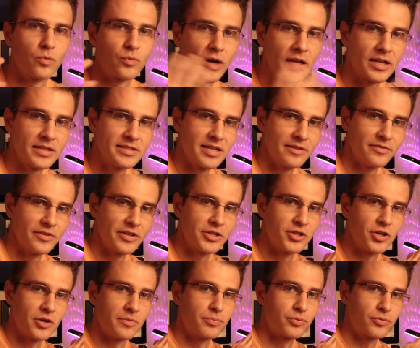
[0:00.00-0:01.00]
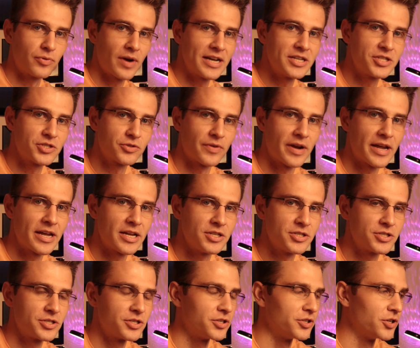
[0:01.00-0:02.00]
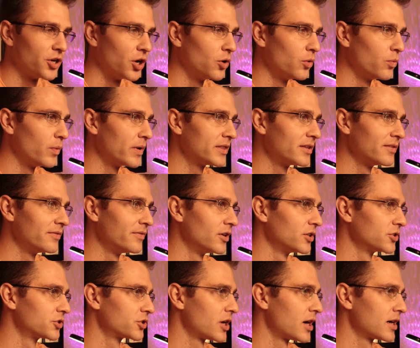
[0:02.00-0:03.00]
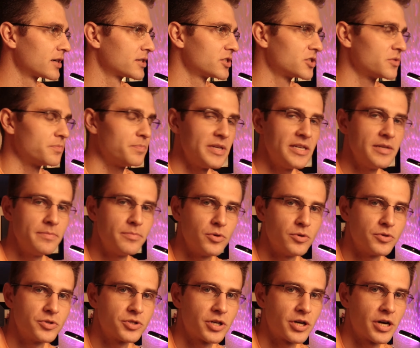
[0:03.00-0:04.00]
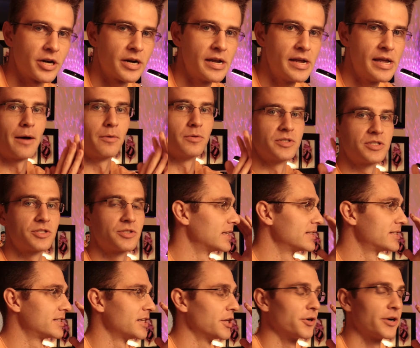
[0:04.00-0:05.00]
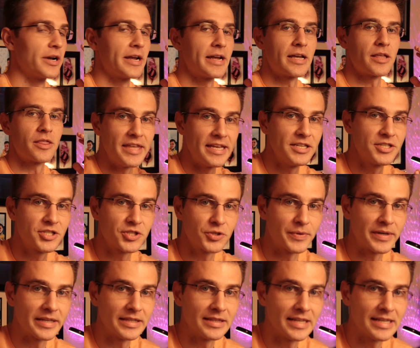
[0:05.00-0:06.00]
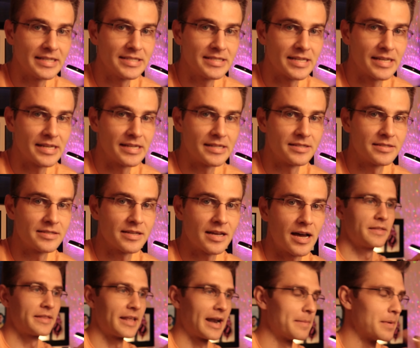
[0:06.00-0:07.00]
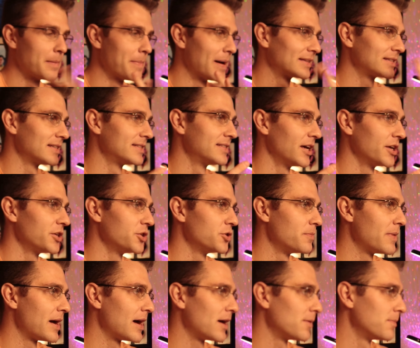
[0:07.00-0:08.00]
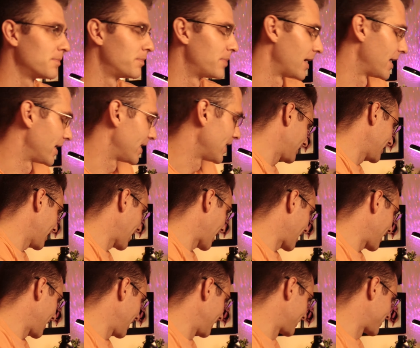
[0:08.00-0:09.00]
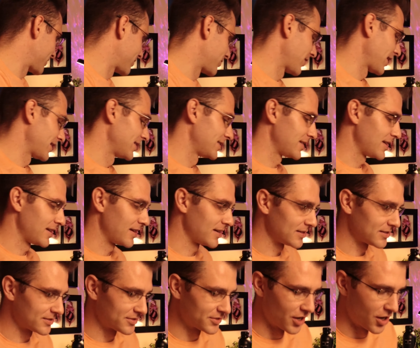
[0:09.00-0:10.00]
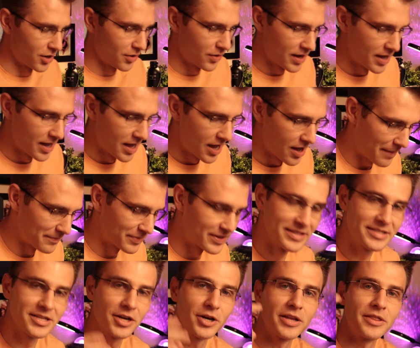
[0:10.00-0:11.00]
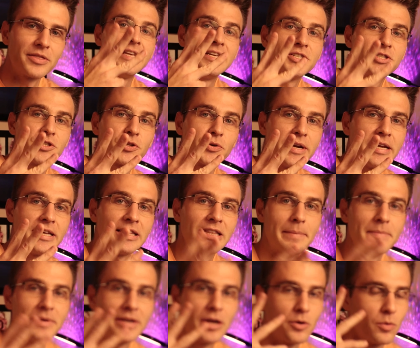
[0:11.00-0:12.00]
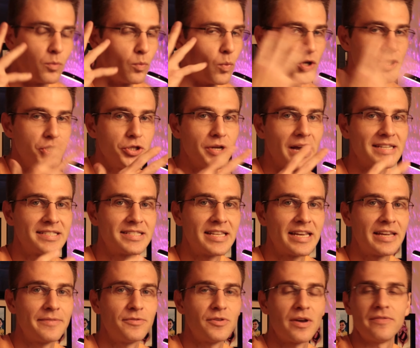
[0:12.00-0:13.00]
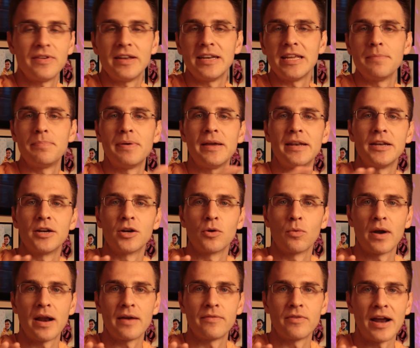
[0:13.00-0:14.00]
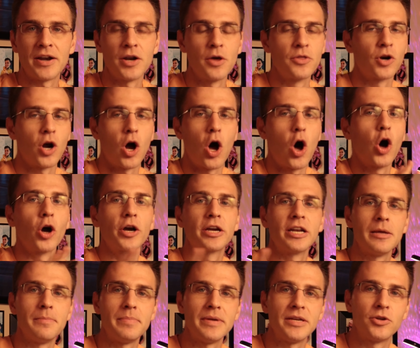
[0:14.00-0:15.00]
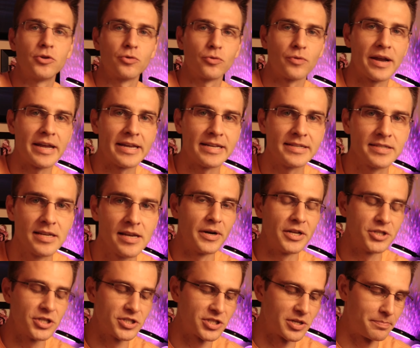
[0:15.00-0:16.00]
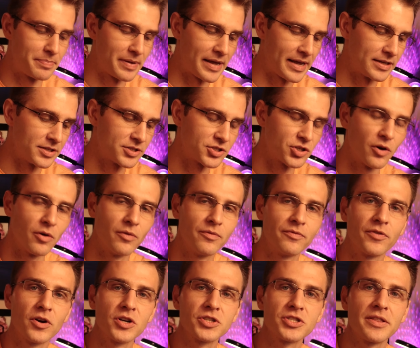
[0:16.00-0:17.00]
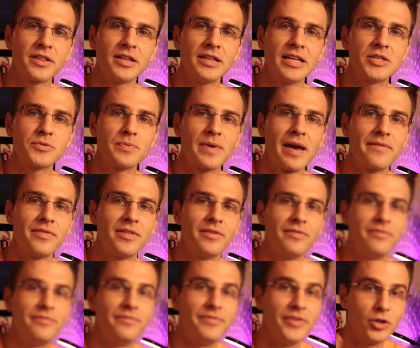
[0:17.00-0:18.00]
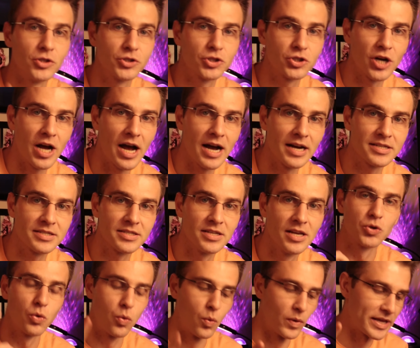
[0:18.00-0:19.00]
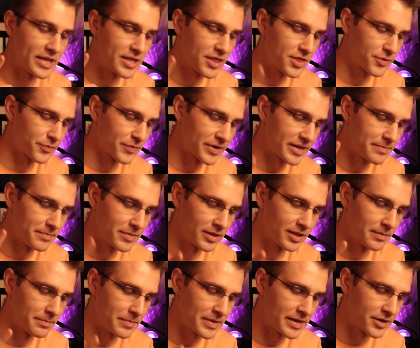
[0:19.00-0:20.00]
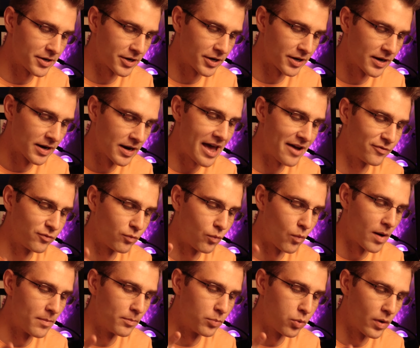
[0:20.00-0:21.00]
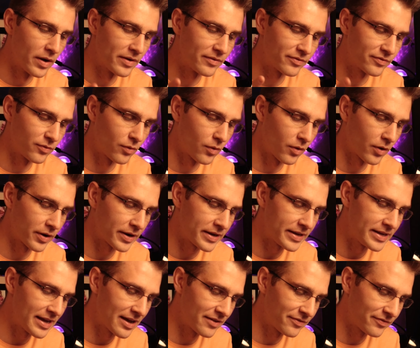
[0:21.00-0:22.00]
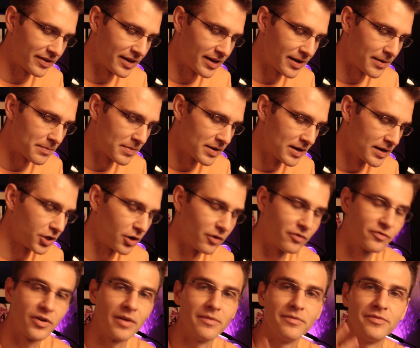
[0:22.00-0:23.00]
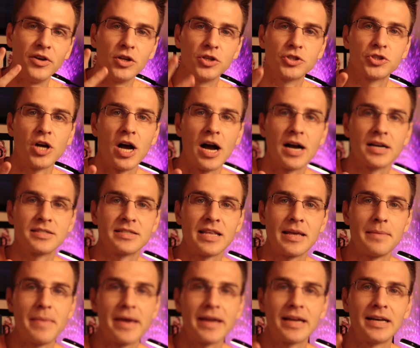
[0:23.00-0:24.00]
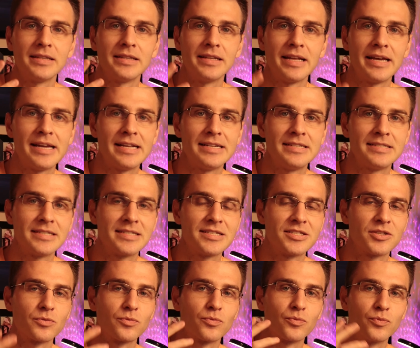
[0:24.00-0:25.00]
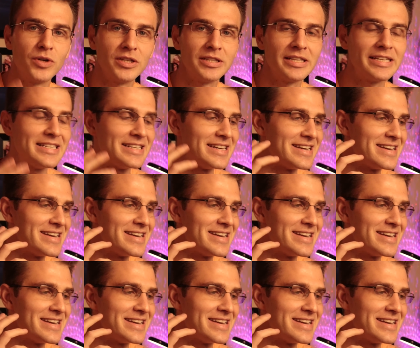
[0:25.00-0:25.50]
relatively good price range to go with the Viltrox speed booster. I was considering these 3 lenses that I'm about to tell you about, but yeah, it's crazy. So I'm considering these 3. Let me know what you guys think, if you have any opinion or whatever. I know they're all gonna be great, but it just depends. So first on the list, we have the Viltrox 23mm f1.4 EFM, from Viltrox. They make a lens. This is a really